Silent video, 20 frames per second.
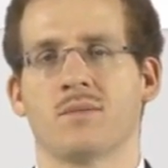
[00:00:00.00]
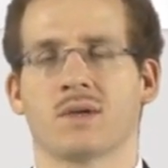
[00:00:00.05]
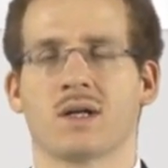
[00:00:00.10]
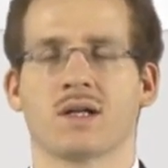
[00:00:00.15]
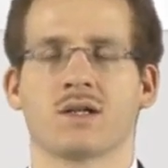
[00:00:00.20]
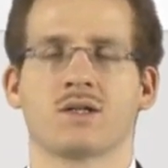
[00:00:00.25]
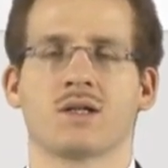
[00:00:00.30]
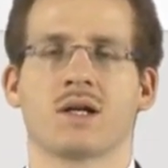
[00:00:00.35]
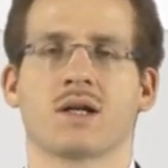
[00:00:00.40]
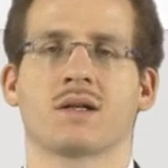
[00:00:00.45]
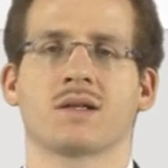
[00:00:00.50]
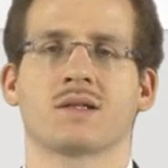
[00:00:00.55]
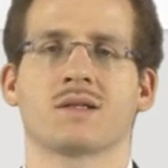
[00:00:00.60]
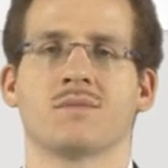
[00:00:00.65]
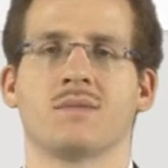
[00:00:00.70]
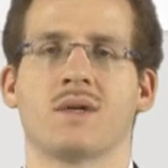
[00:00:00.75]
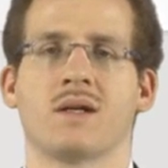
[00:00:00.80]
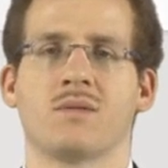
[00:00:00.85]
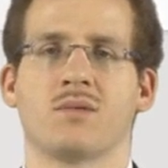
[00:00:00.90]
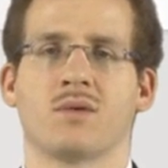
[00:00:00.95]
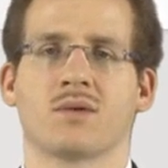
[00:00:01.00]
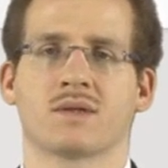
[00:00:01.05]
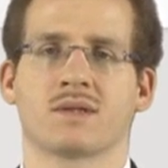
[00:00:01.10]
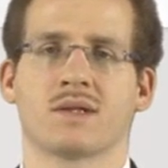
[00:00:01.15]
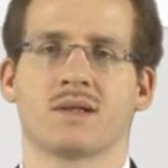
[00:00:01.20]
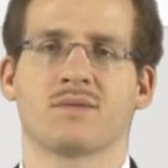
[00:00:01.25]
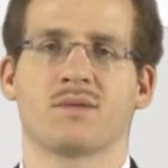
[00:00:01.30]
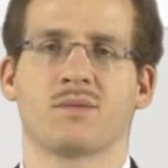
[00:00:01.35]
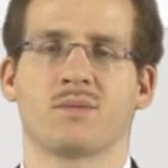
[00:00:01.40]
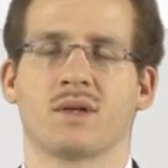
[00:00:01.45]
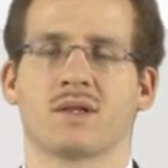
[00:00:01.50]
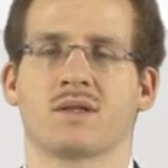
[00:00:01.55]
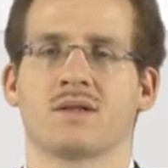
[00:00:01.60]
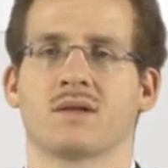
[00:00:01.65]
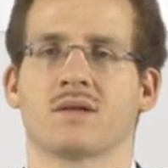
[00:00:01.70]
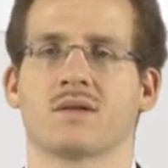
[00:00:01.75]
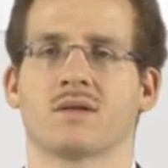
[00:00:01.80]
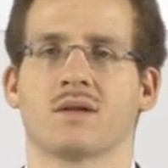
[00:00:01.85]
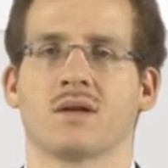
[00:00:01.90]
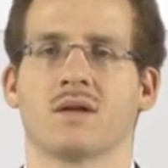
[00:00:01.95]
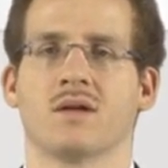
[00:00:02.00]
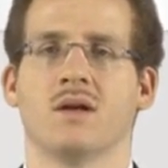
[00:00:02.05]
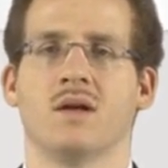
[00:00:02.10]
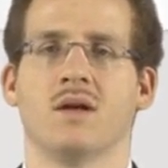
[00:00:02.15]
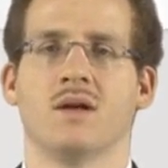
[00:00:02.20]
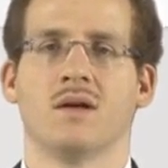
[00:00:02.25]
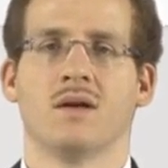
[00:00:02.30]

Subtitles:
can check its mailbox if a particular